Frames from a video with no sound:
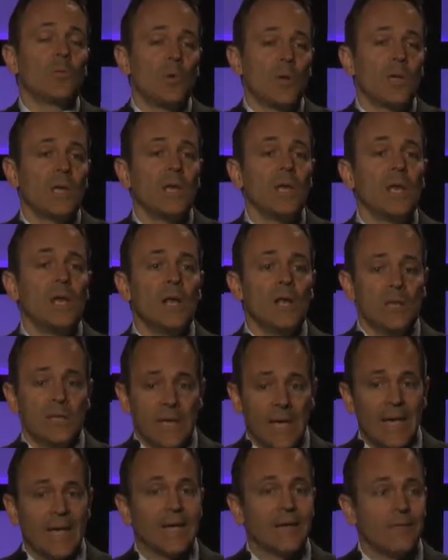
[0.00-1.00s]
we
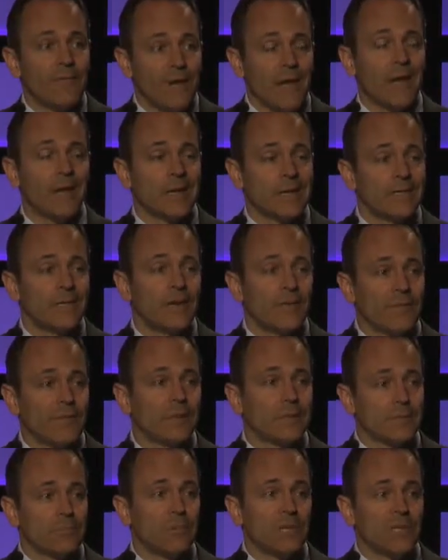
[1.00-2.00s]
take advantage of
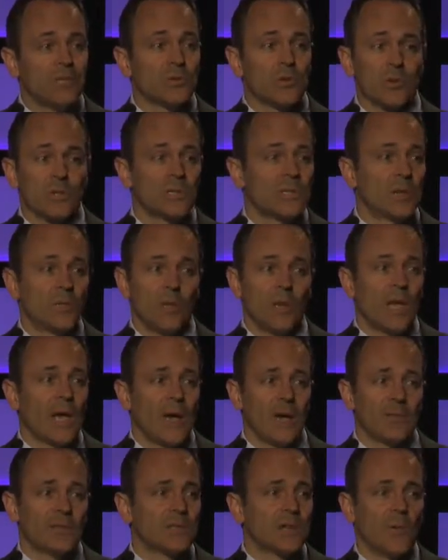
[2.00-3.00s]
this resource that we
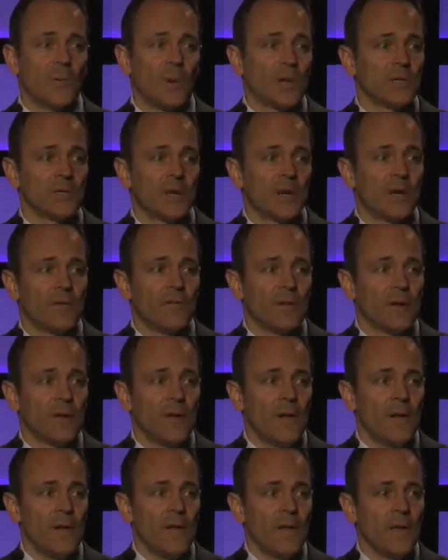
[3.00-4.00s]
have so much of?
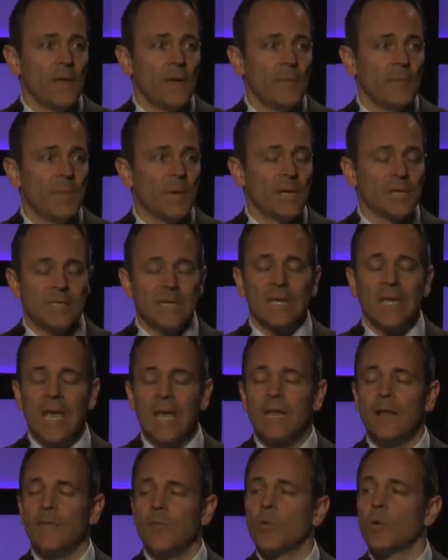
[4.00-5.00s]
Because again,
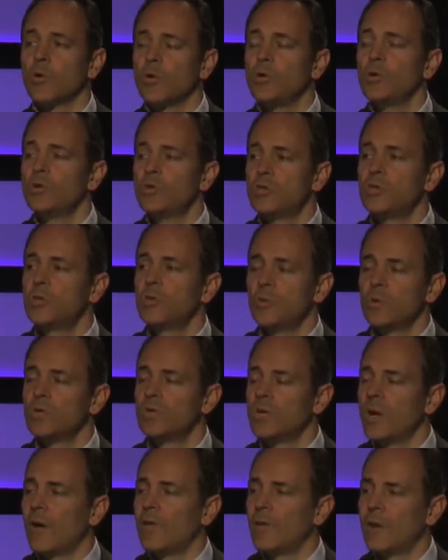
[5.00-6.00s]
if we're good stewards
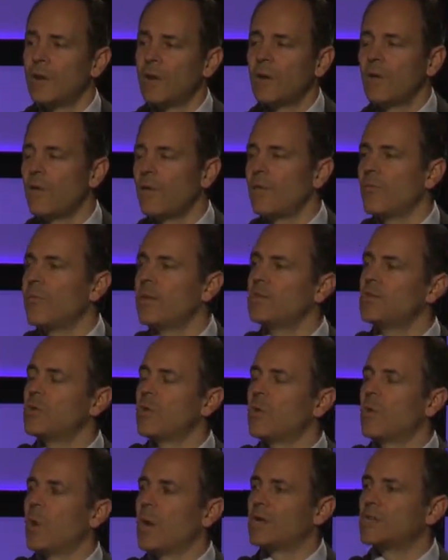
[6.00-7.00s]
of it, and the original
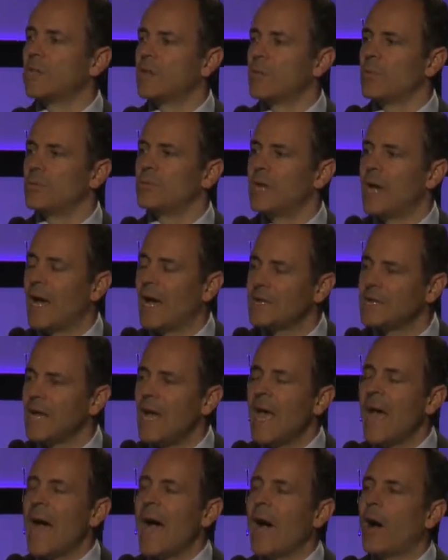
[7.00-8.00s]
question that was asked,
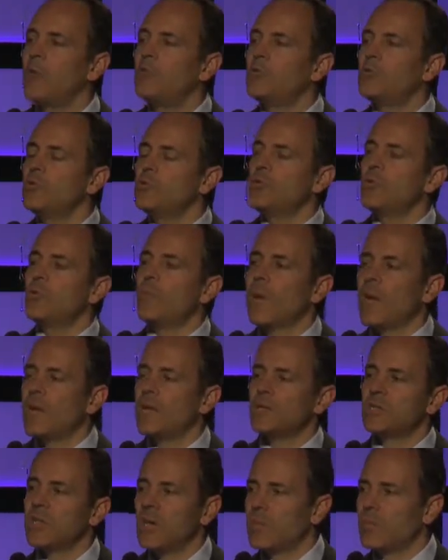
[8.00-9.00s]
how do you
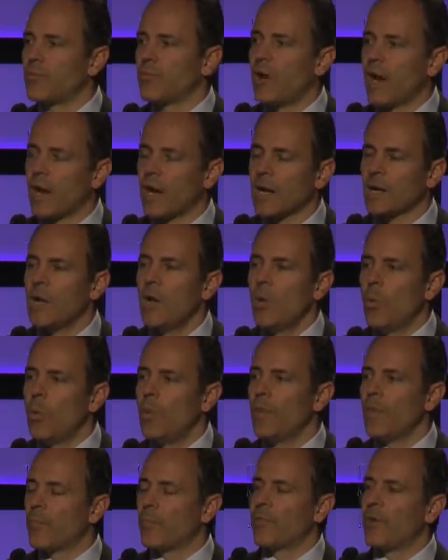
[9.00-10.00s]
manage a product when
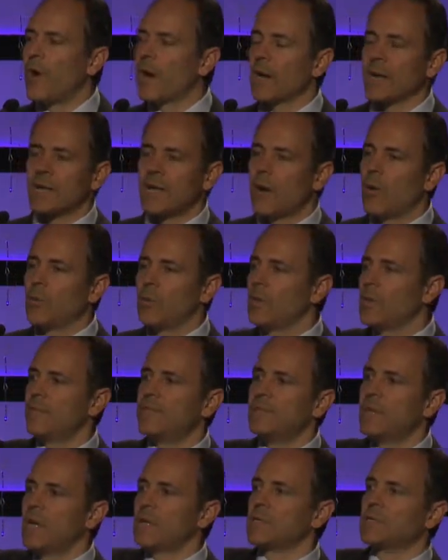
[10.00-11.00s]
the product
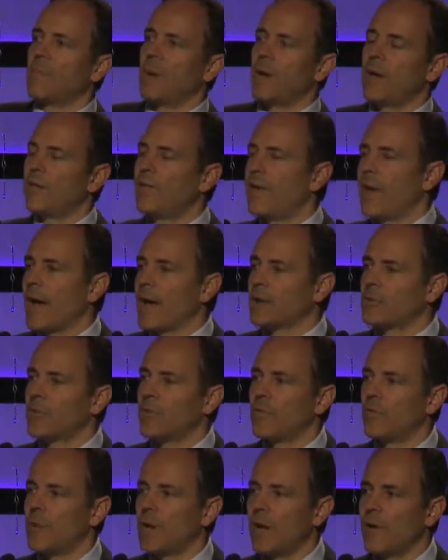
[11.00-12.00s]
outlives us by a factor
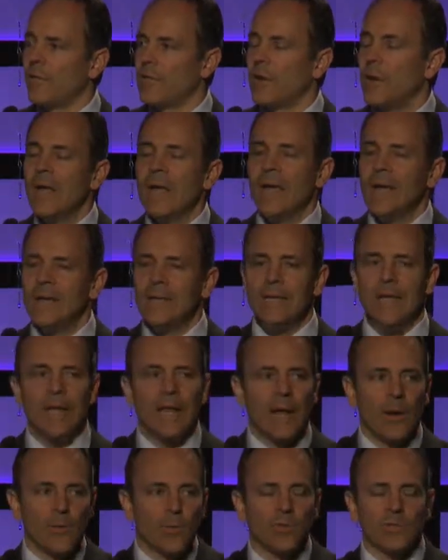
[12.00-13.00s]
of whatever? And yet
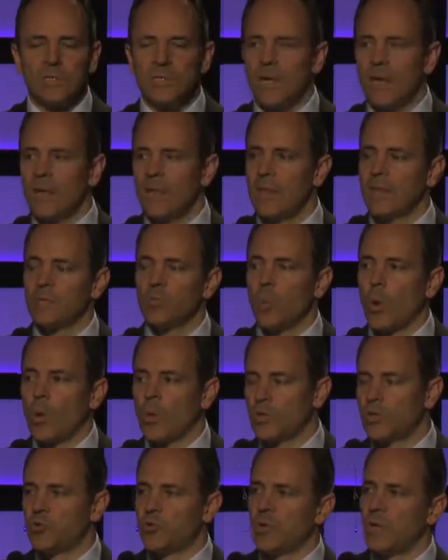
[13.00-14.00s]
I will say this, while a
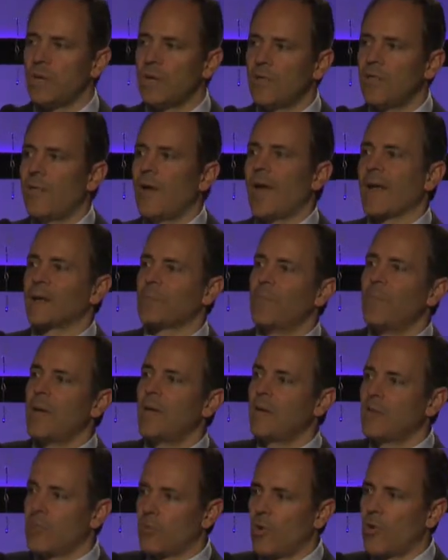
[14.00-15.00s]
tree in fact may
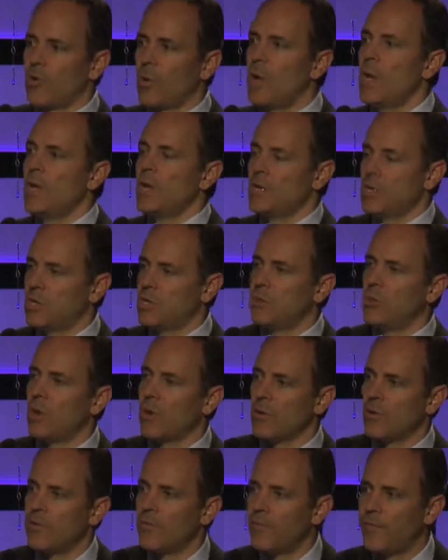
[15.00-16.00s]
grow to
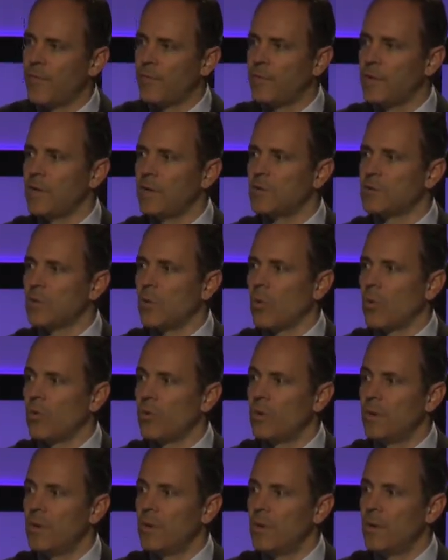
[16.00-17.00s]
250 years old,
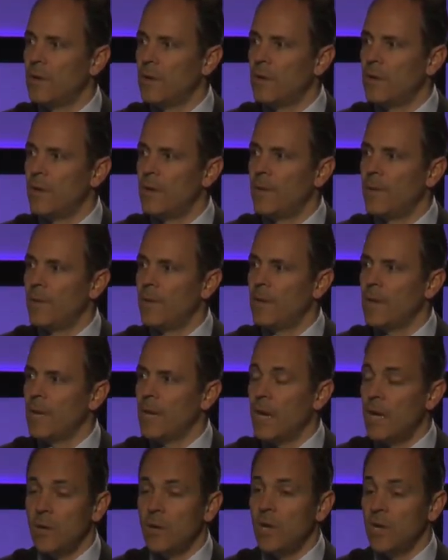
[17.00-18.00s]

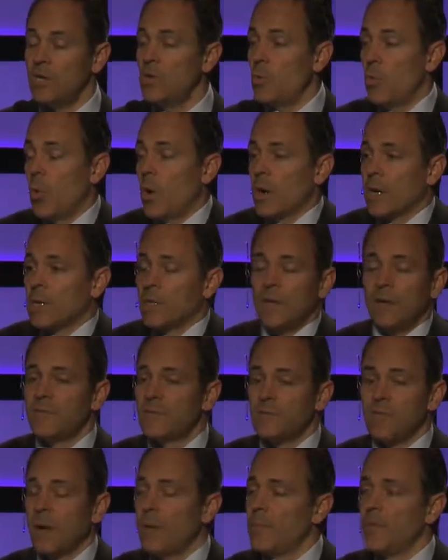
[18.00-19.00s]
and you want to leave
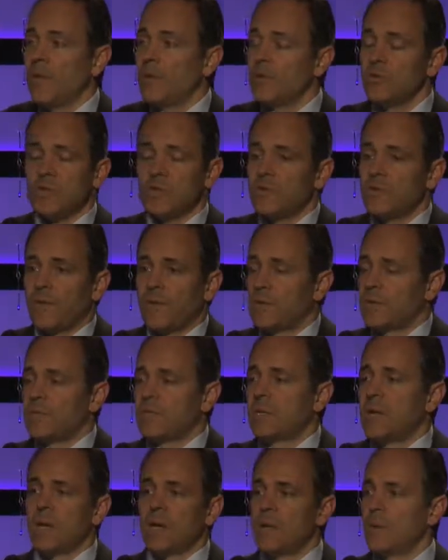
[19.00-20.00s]
some there just for the
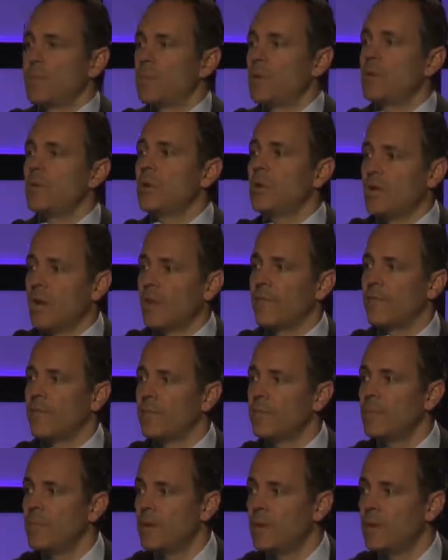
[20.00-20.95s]
stunning beauty of them,